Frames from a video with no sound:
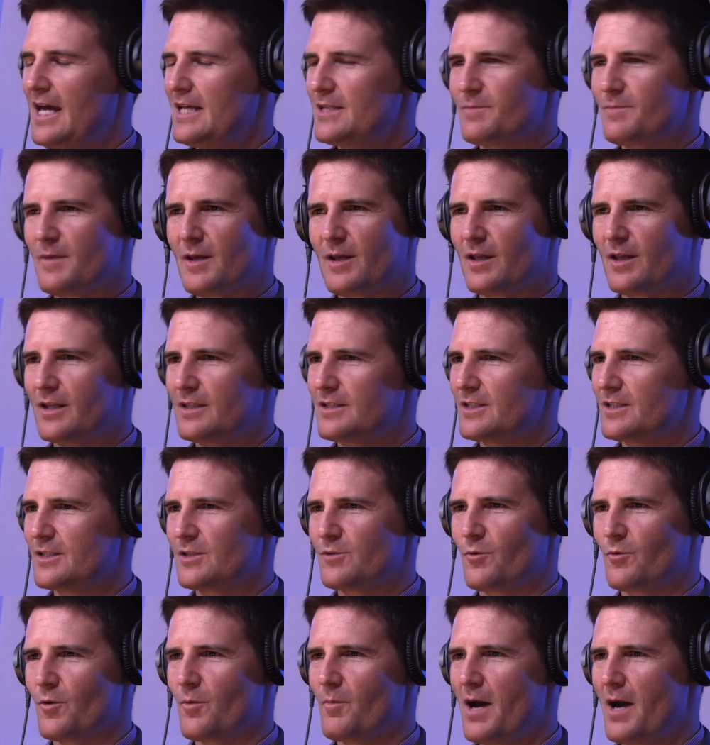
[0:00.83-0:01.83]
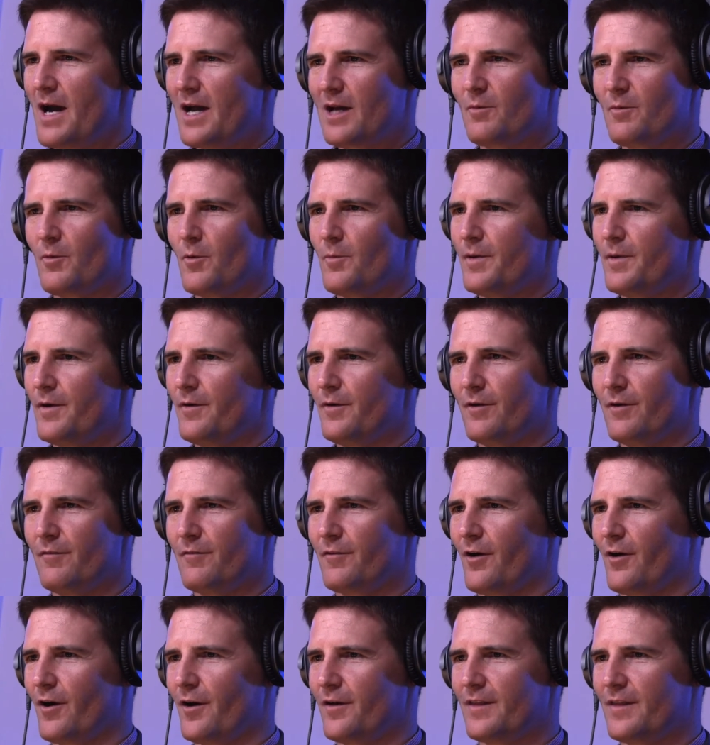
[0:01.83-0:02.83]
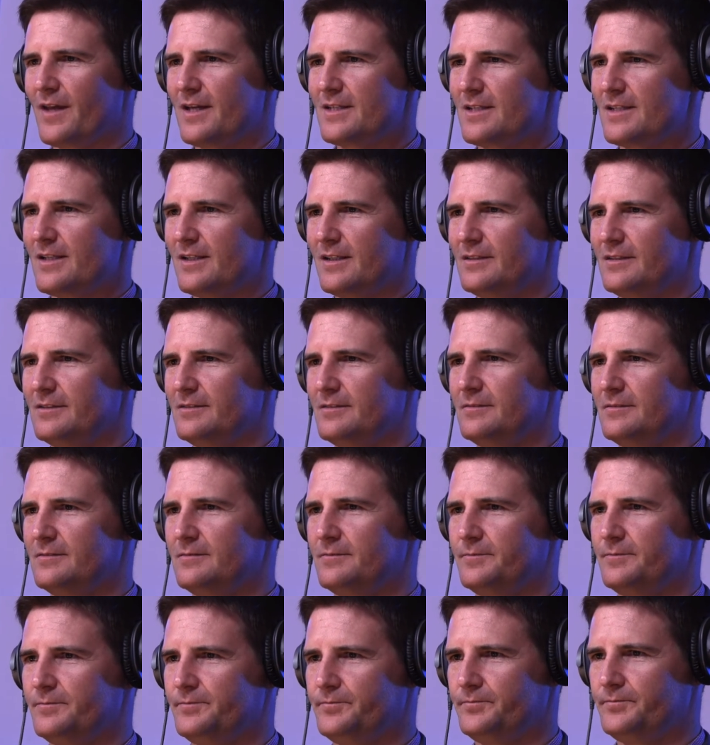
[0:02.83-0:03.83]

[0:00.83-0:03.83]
has been just a remarkable period of growth, hasn't it? Oh,